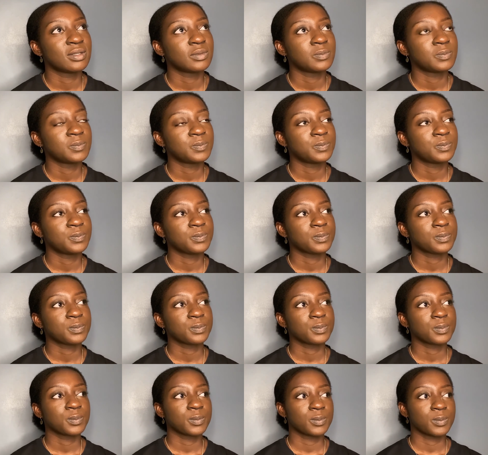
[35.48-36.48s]

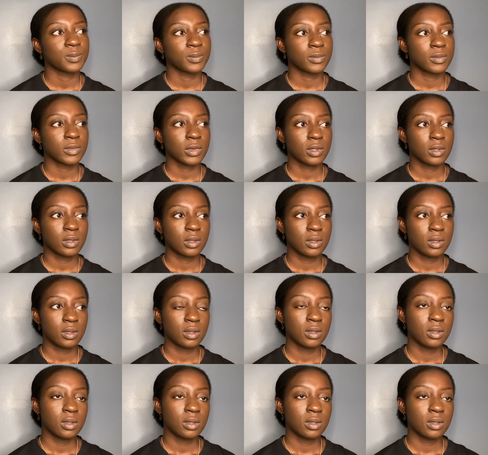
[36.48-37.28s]
No one is speaking in this clip.